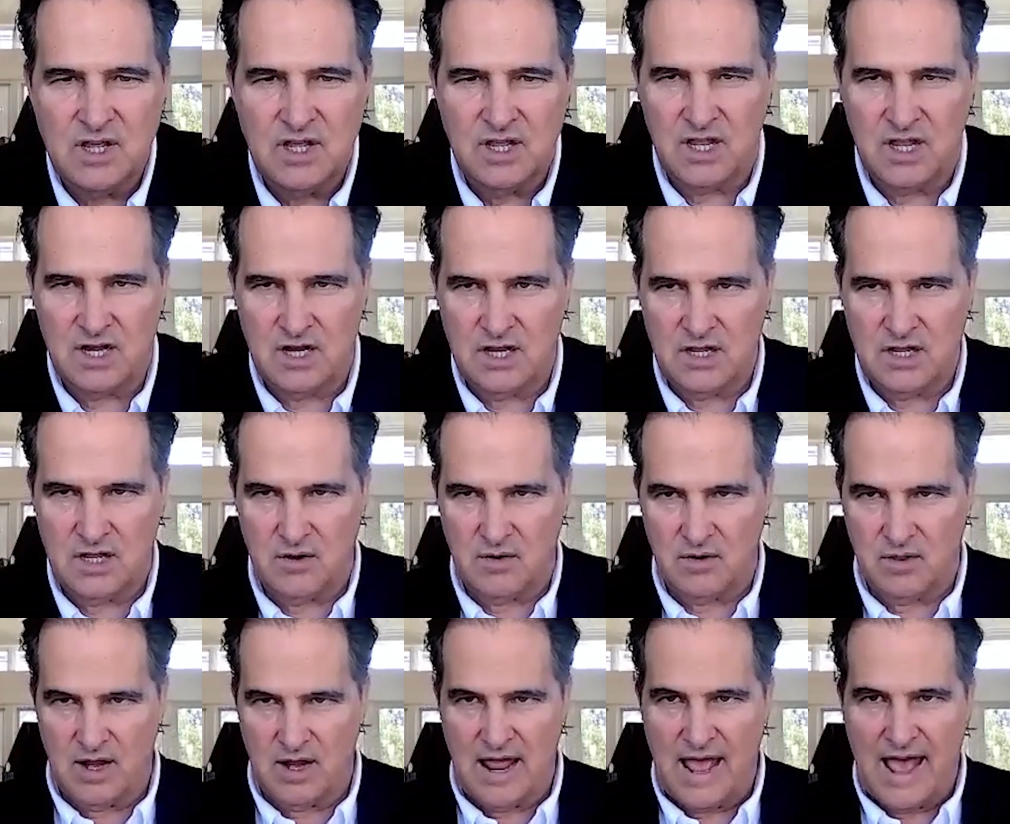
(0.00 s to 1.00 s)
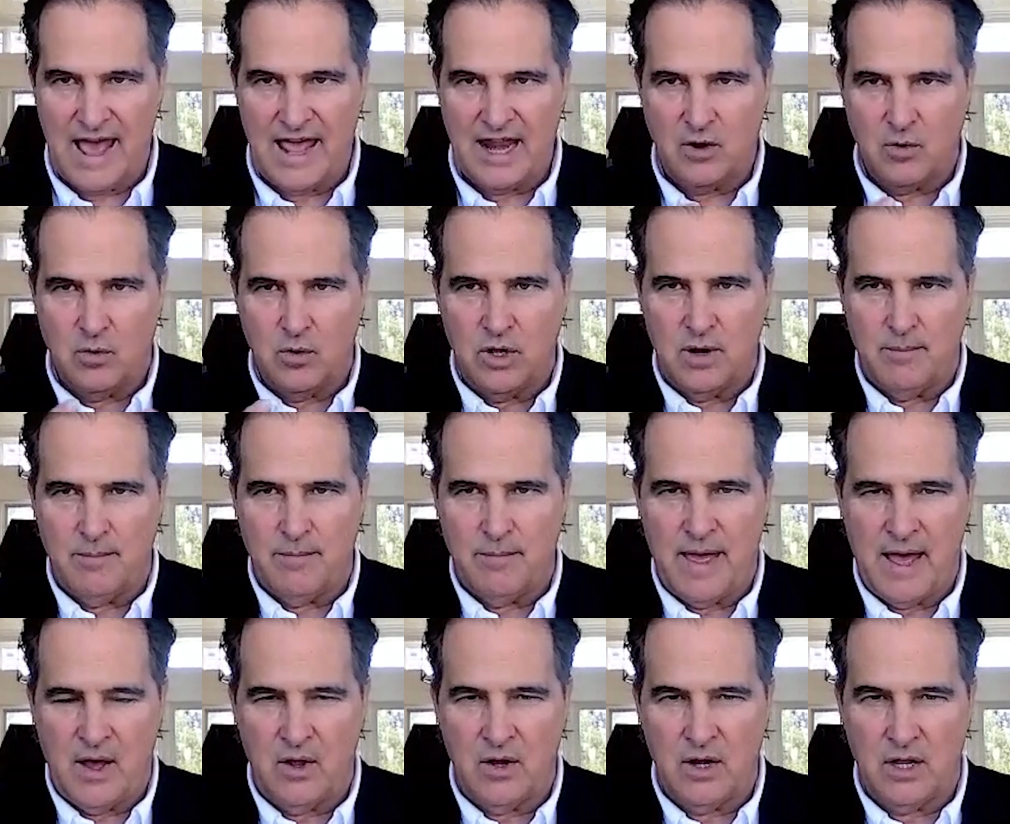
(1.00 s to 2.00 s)
getting there an adequate
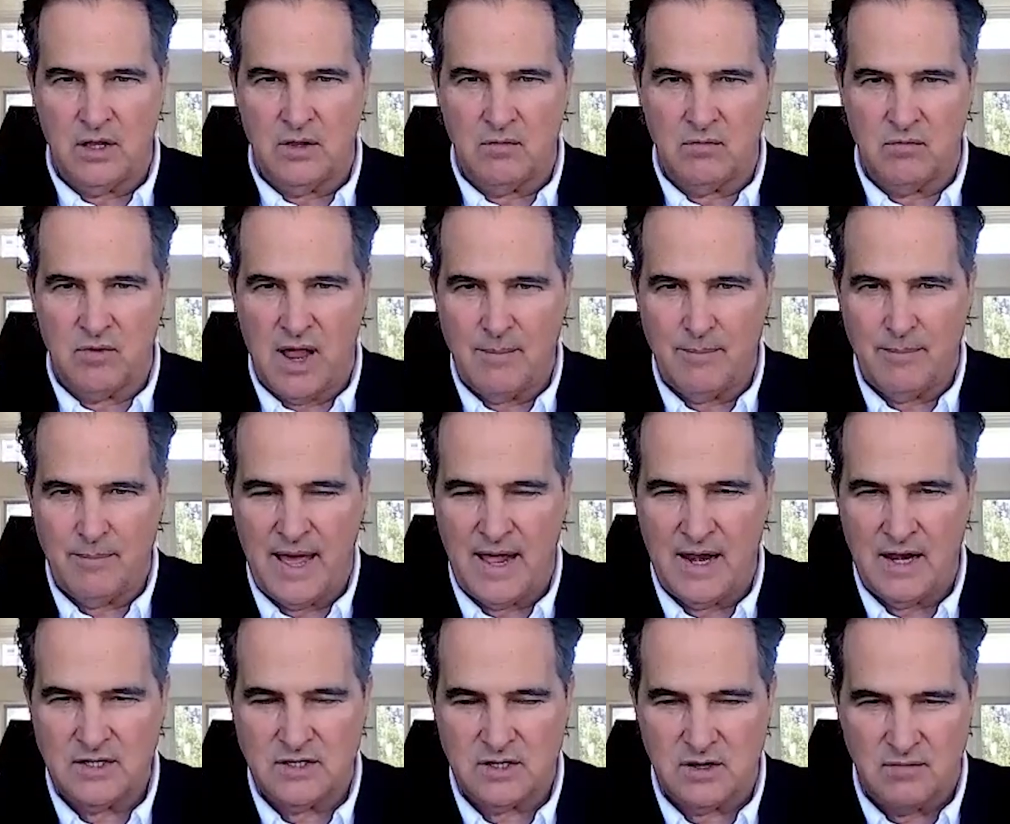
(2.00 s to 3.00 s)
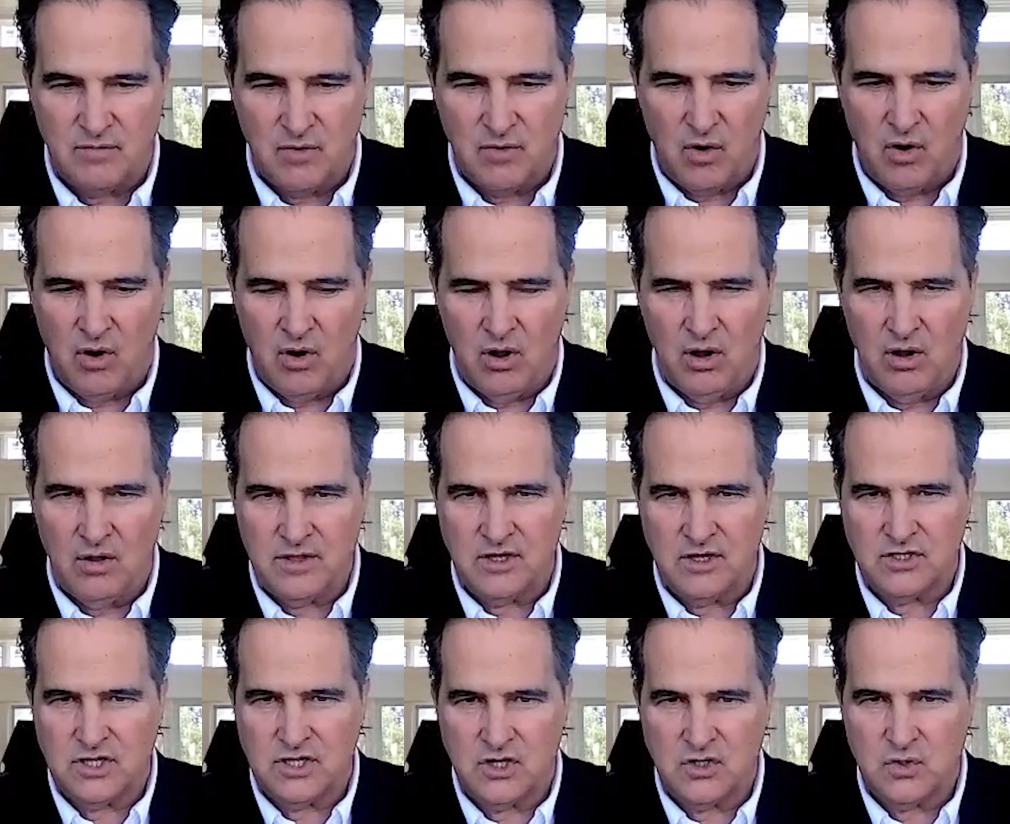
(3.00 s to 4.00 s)
amount in the right balance of all the
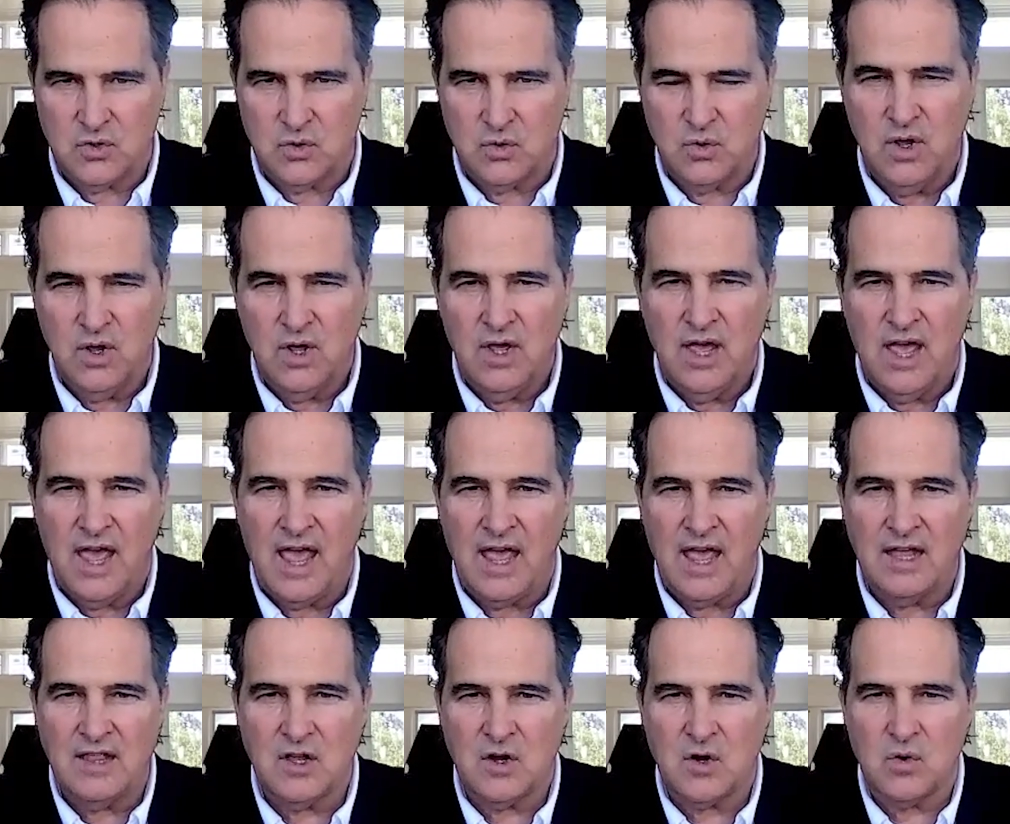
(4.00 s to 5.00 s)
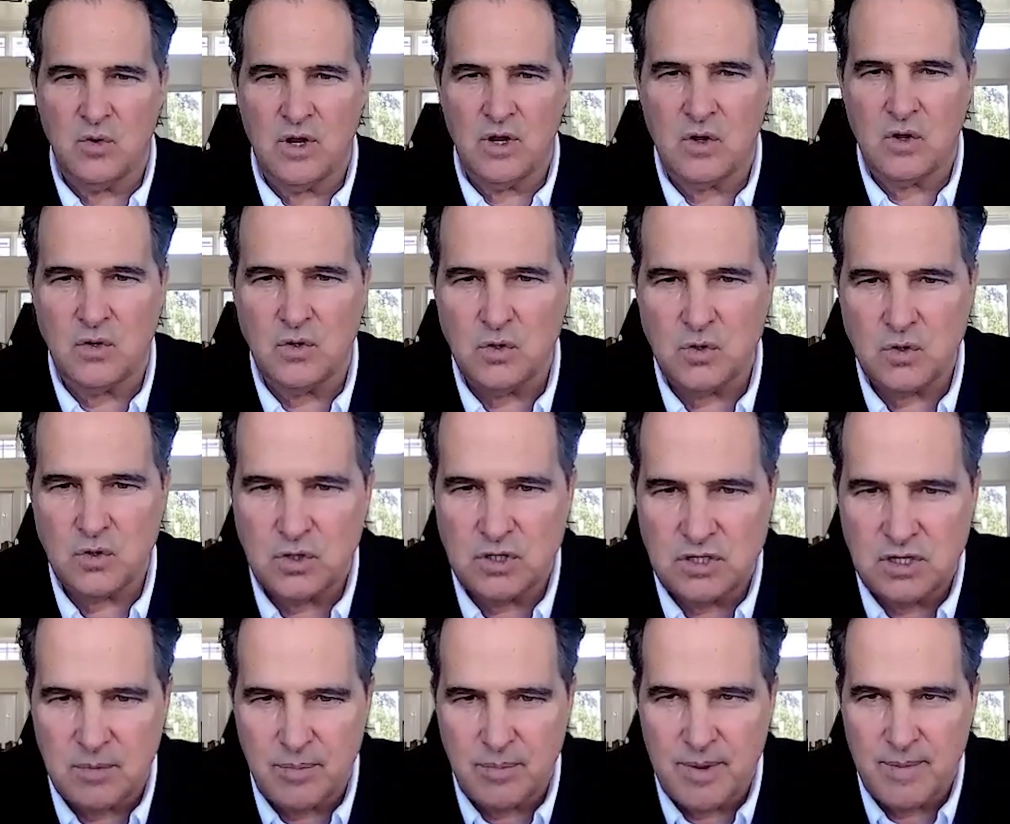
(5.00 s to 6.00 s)
essential and the critical
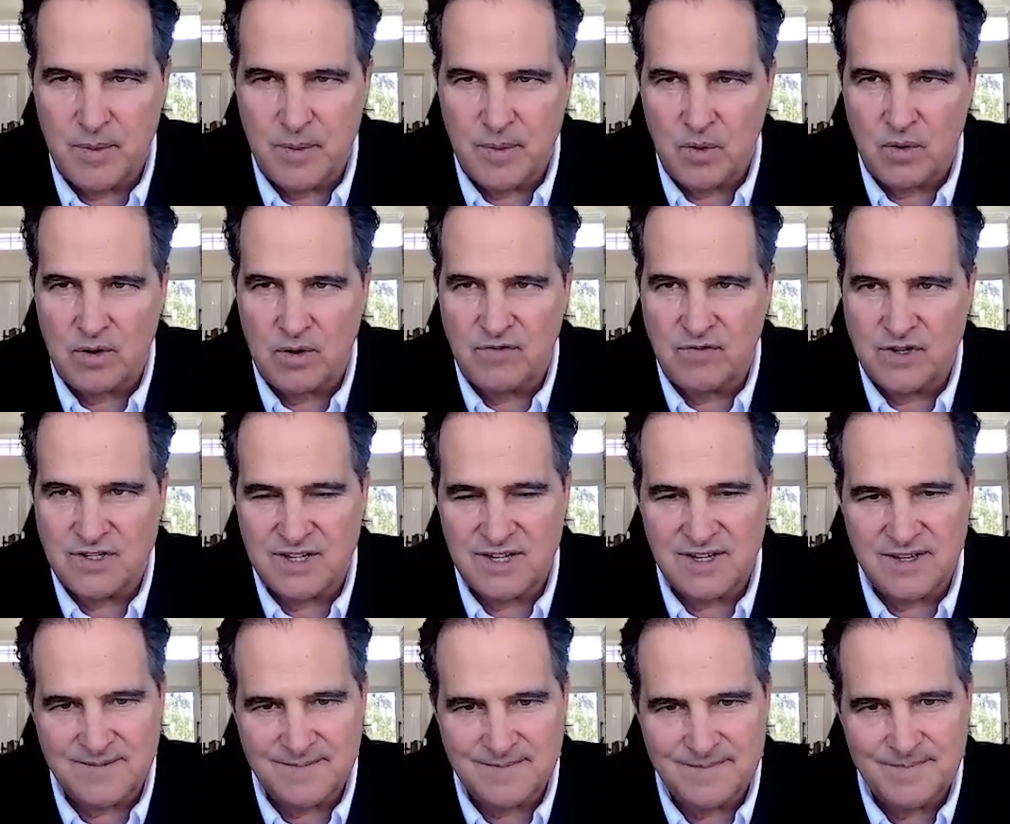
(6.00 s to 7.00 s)
nutrients that people are deficient in.